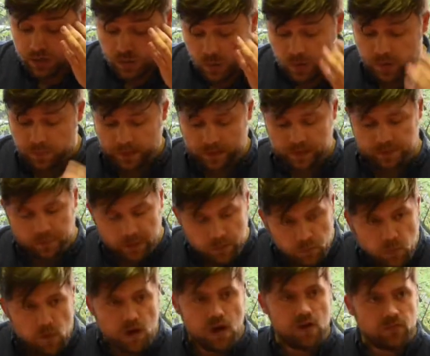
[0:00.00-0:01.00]
talk about them,
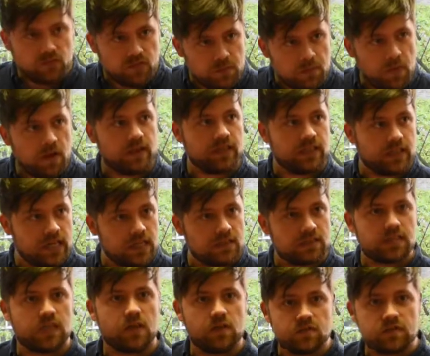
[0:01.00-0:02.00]
but worth reminding
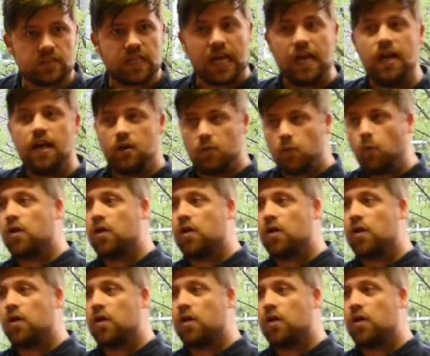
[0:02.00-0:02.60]
ourselves that